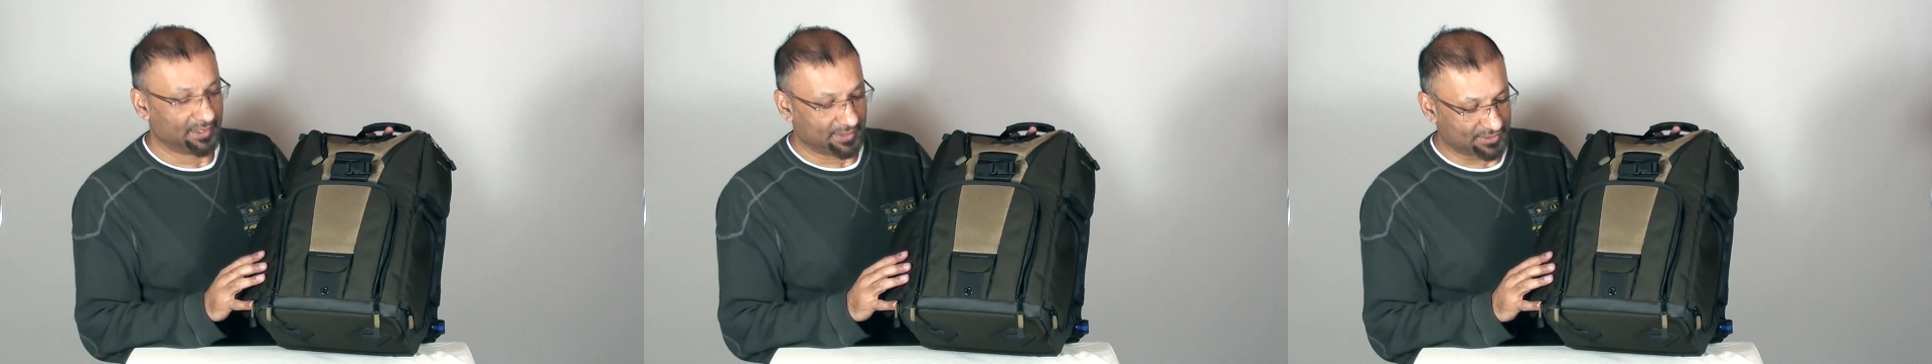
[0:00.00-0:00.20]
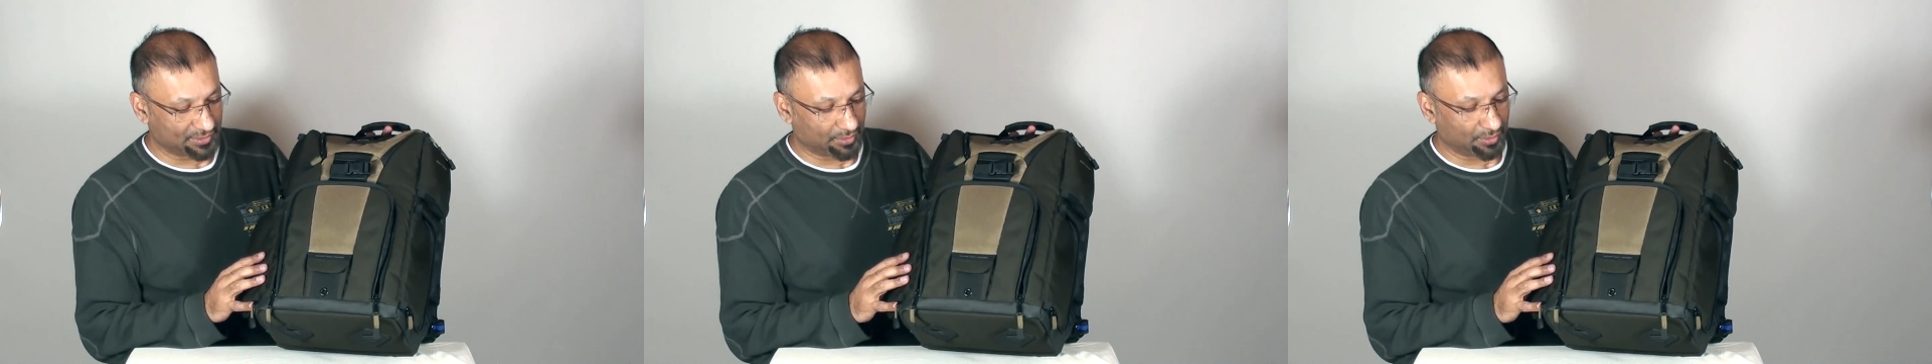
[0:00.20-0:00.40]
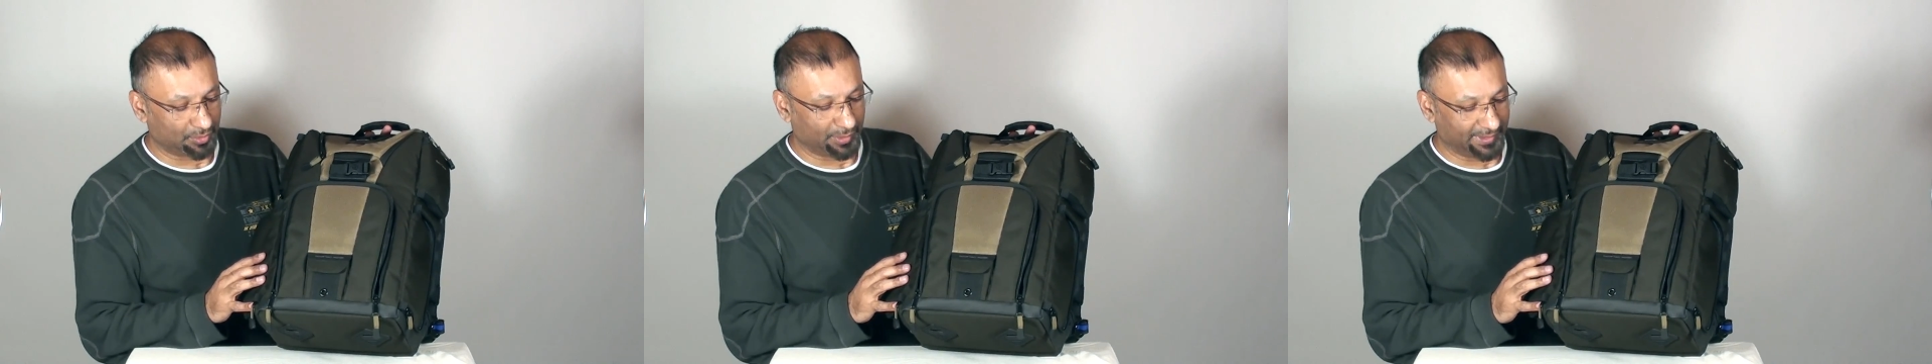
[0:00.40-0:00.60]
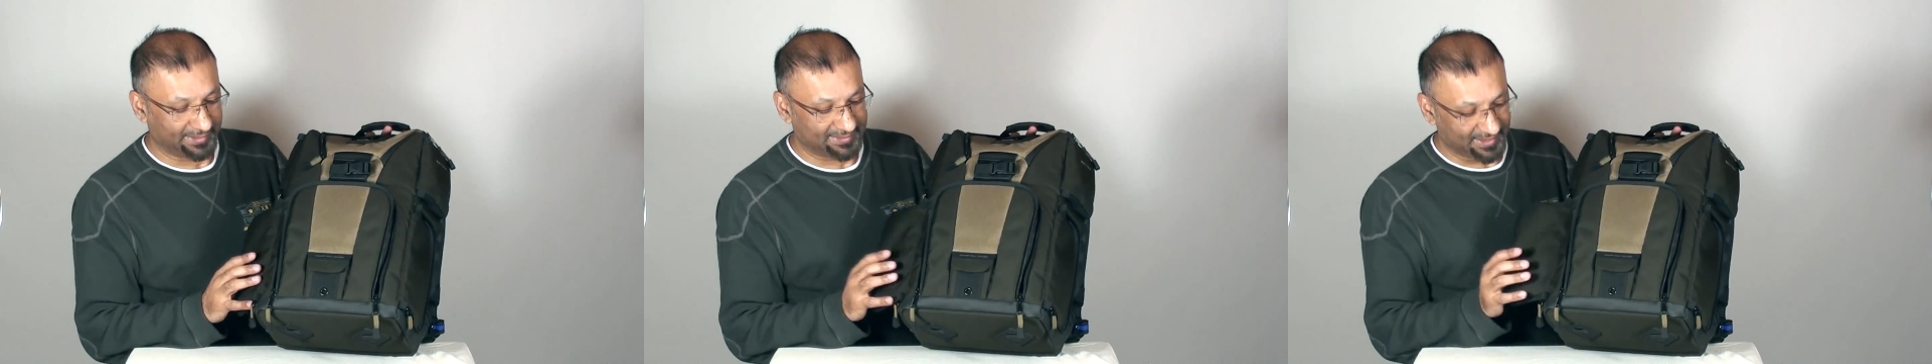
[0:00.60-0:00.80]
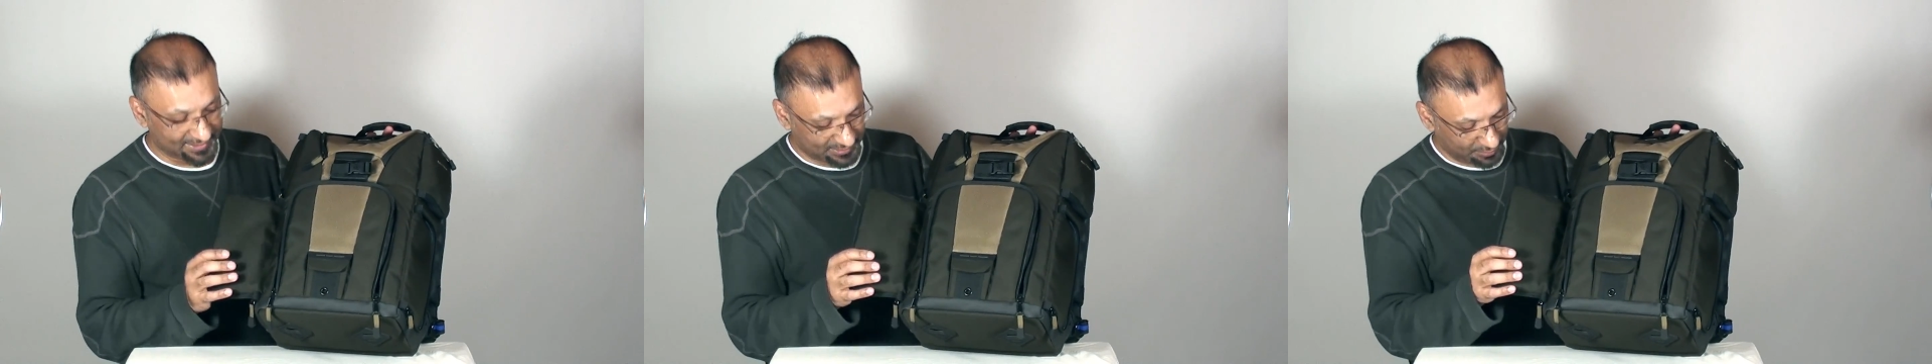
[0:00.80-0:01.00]
So it
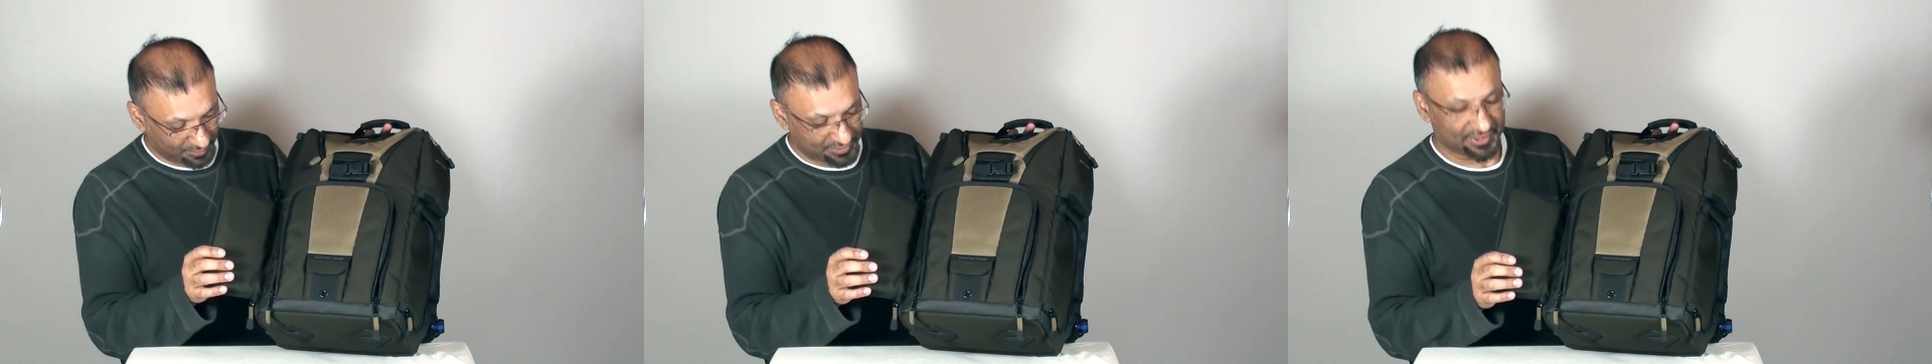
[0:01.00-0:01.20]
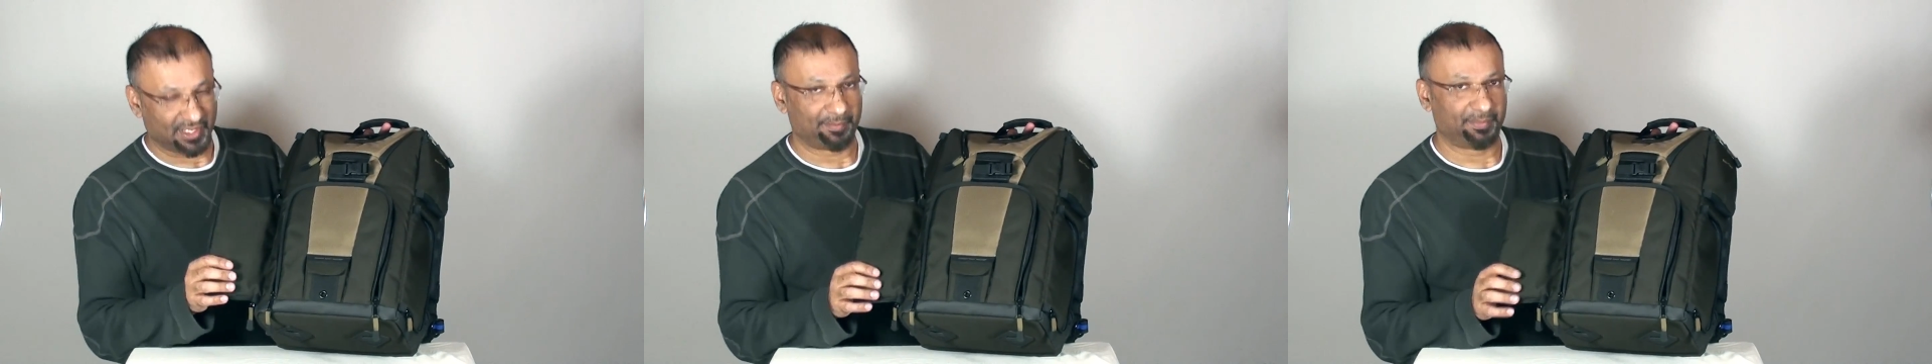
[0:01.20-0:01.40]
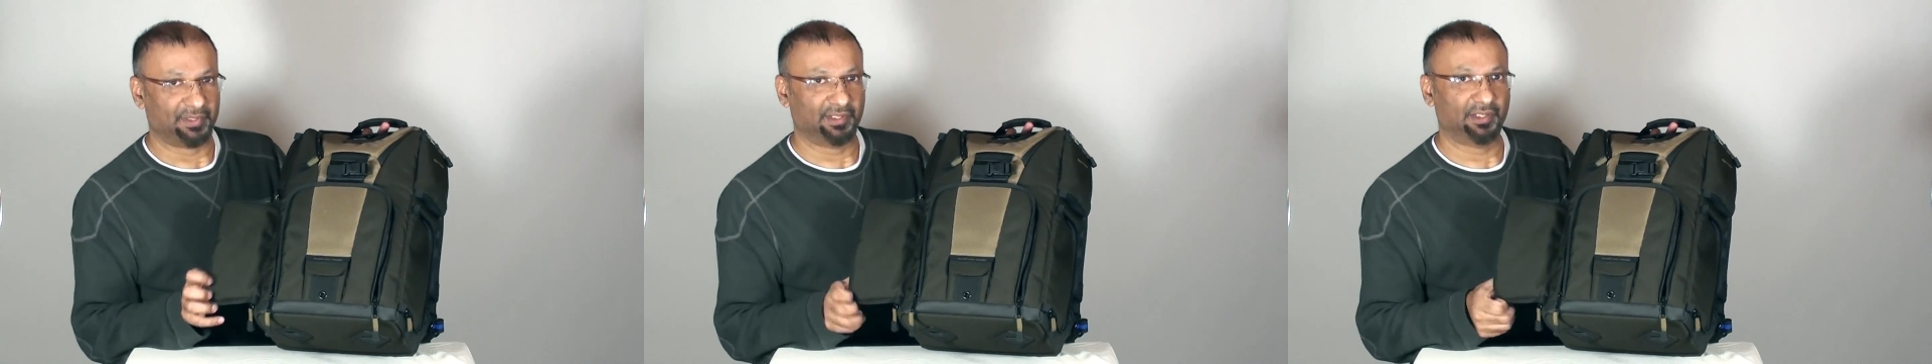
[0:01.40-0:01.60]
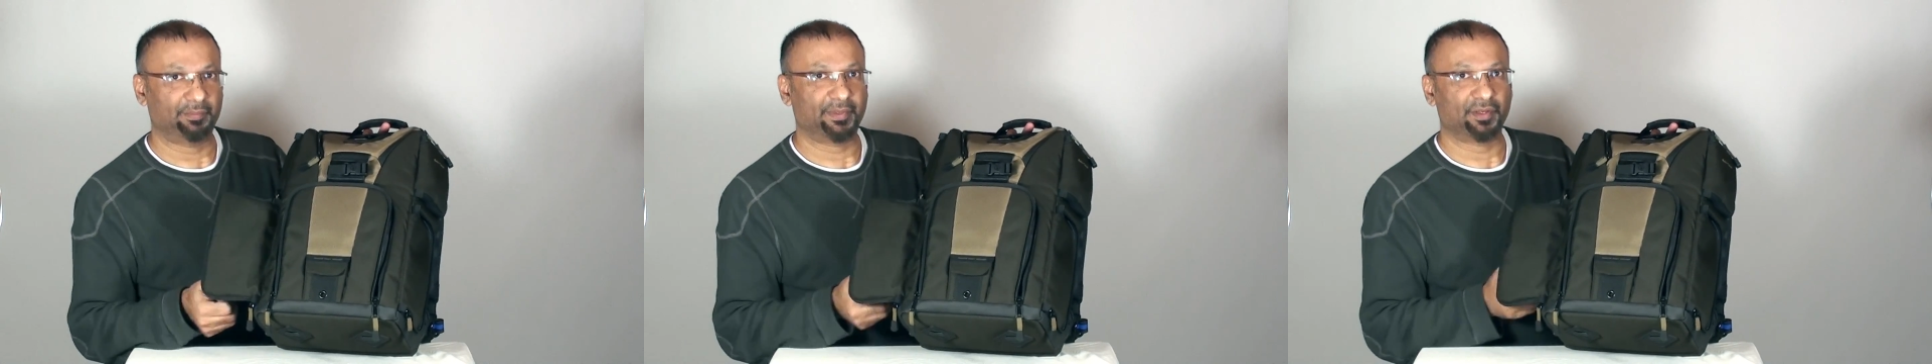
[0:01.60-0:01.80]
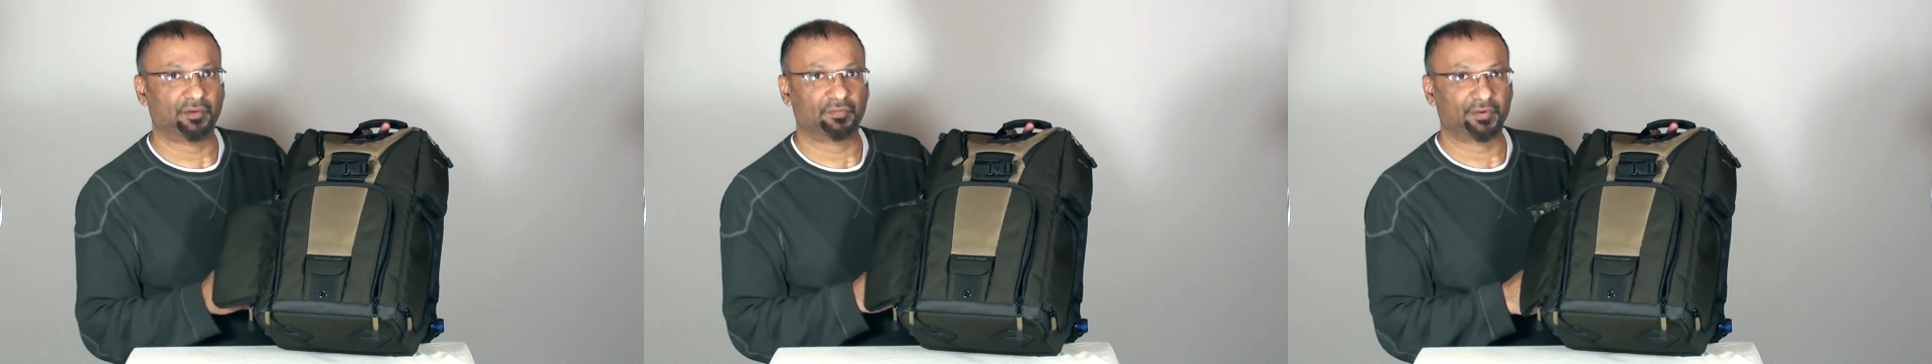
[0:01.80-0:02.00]
does loosen up a little
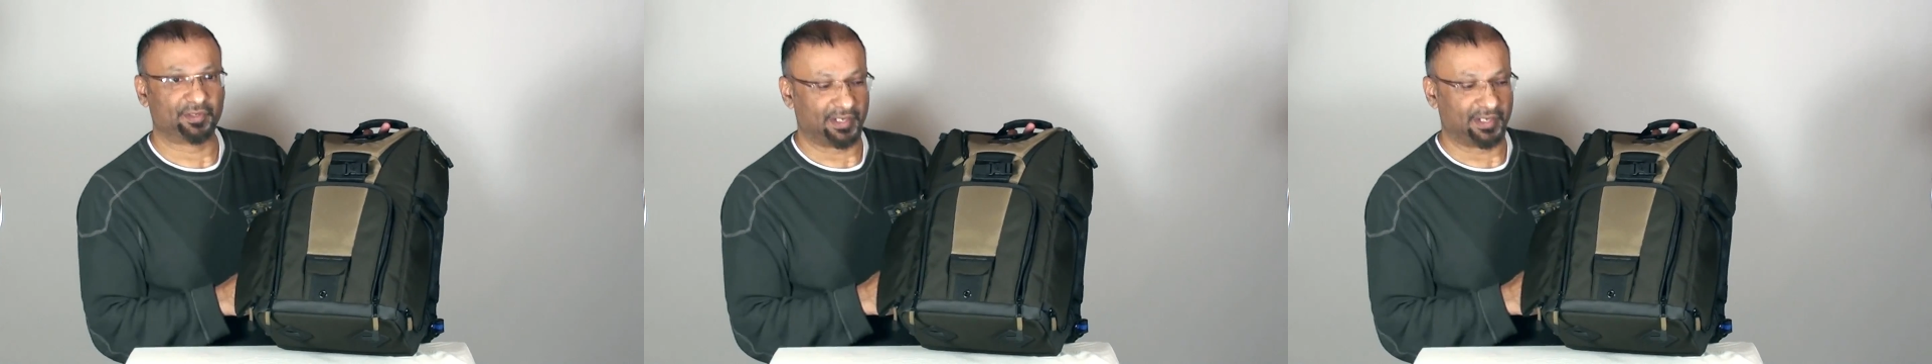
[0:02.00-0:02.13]
bit over